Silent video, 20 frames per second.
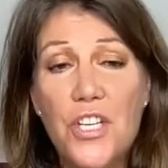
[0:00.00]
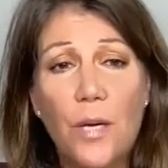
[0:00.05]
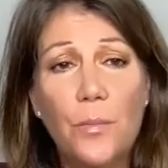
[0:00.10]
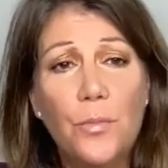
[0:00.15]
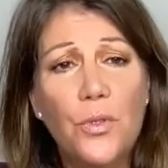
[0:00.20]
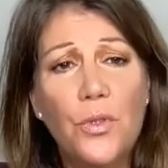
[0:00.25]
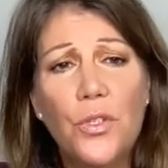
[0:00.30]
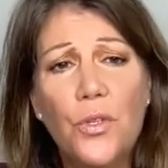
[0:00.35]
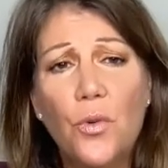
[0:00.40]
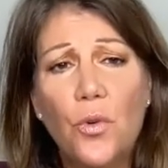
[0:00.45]

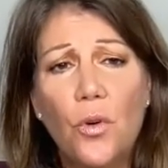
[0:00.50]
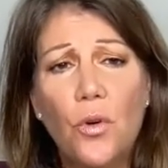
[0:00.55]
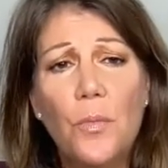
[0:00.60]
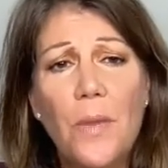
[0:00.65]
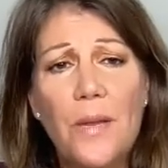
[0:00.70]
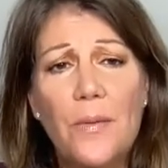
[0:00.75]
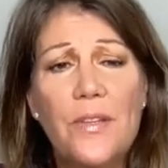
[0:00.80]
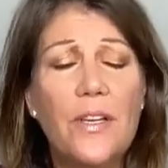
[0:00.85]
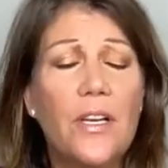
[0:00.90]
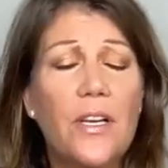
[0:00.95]
output or
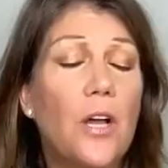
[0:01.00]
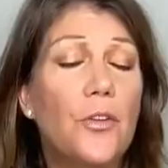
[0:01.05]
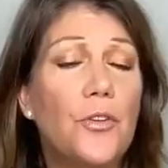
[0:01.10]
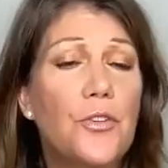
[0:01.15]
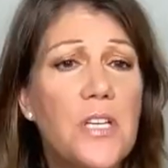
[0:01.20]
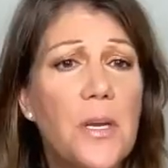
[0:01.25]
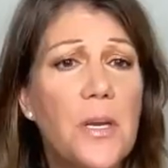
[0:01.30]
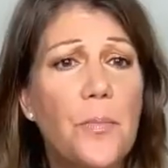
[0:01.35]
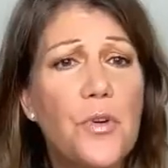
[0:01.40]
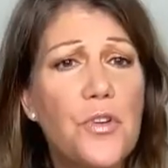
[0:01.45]
maybe the color
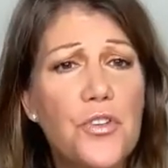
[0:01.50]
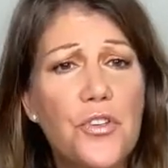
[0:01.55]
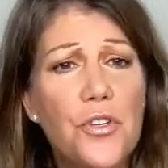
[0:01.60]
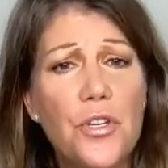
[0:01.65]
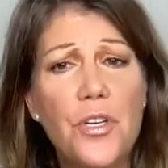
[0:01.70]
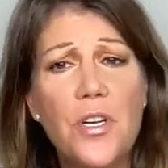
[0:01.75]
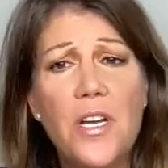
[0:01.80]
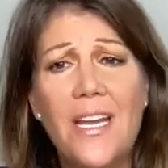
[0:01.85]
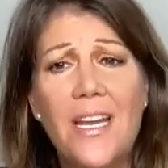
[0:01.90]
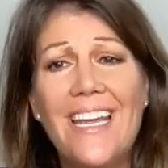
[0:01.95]

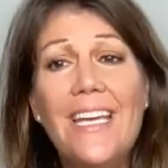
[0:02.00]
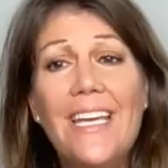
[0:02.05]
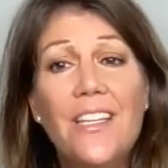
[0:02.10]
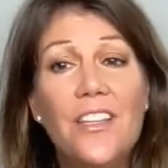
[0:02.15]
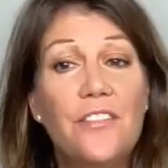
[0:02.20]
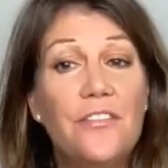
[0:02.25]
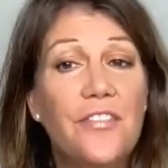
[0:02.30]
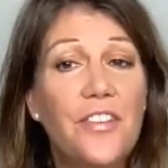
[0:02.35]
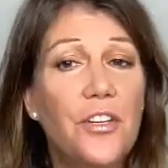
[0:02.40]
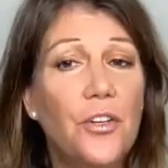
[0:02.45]
temperature in the
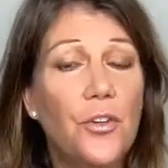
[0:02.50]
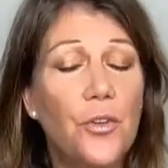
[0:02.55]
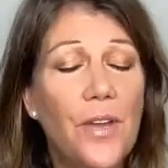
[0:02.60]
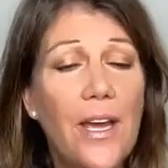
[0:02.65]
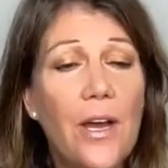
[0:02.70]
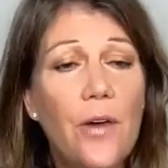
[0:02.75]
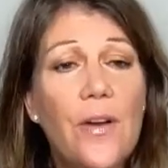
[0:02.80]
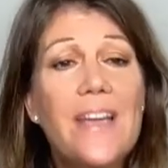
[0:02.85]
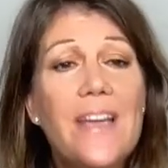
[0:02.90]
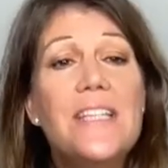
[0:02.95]
field?
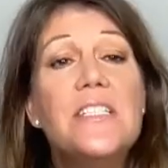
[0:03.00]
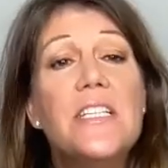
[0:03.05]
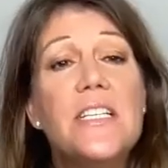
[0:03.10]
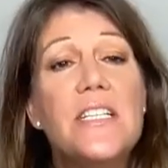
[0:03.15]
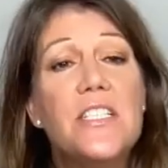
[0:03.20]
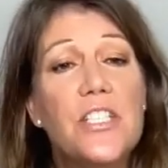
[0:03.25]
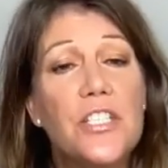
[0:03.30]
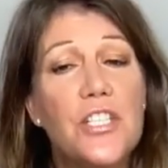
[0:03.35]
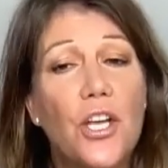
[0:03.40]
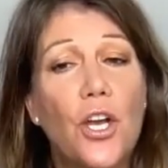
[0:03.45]
How easy
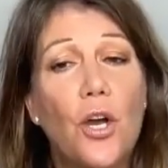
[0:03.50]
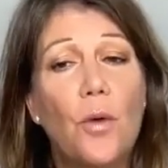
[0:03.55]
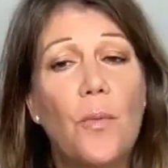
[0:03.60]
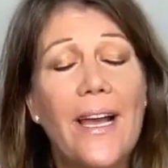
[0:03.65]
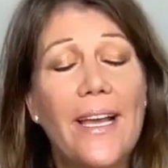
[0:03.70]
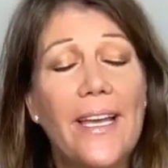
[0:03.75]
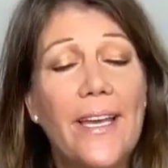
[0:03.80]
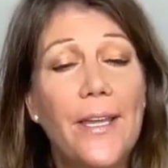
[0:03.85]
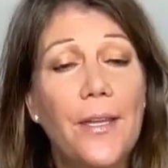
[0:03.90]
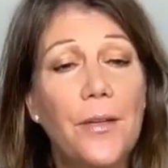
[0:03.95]
is it to go
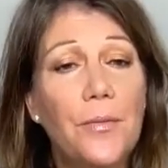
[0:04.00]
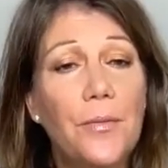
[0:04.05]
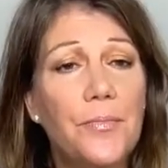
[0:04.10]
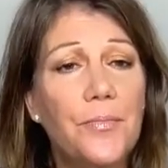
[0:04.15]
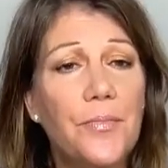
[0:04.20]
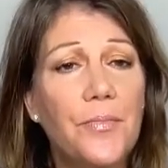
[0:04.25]
back in?